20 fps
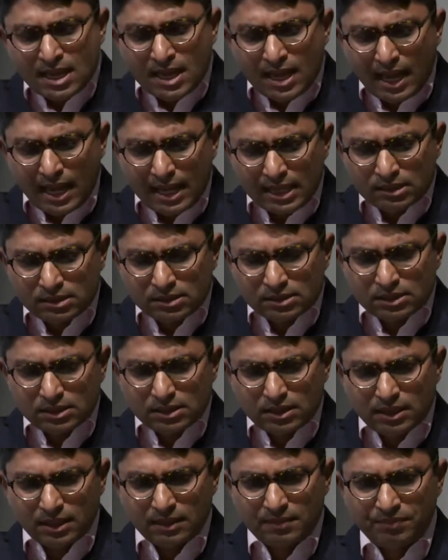And
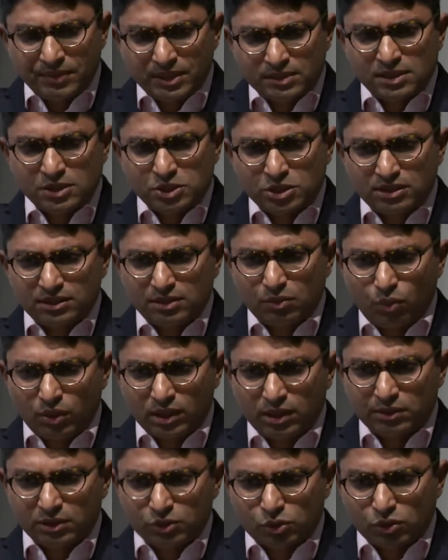essentially what I
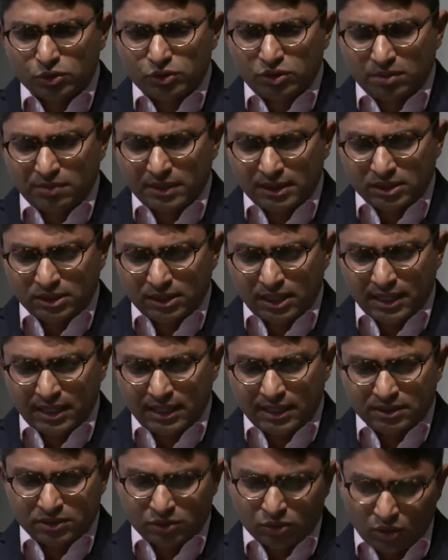want to talk to you about today
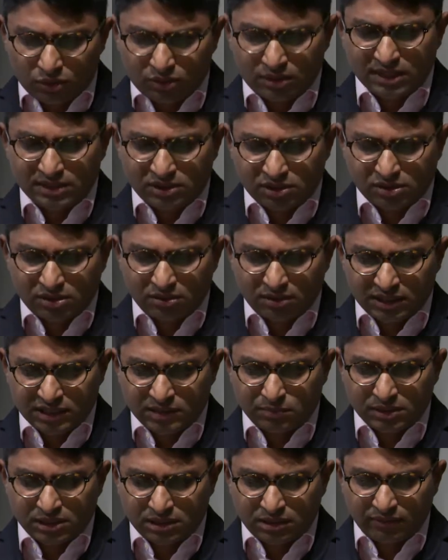is not necessarily
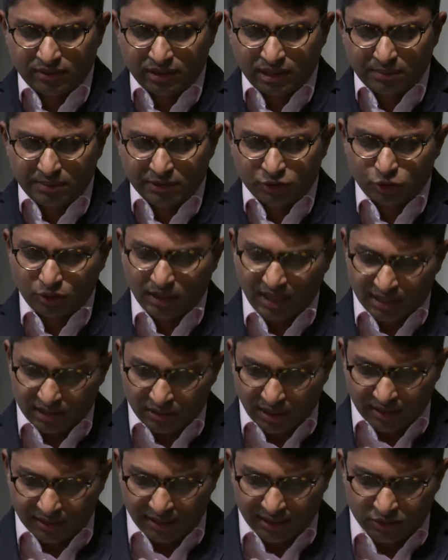specifically about trade,
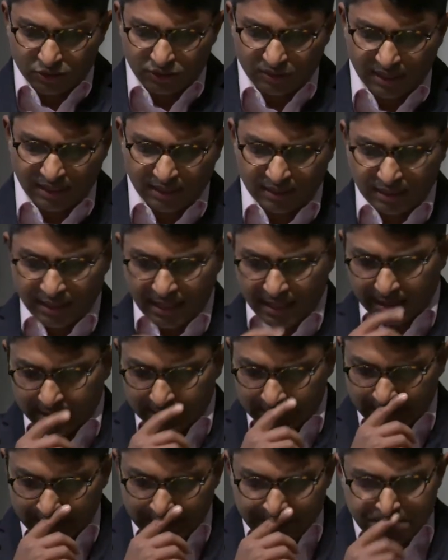I'll get to that in the end,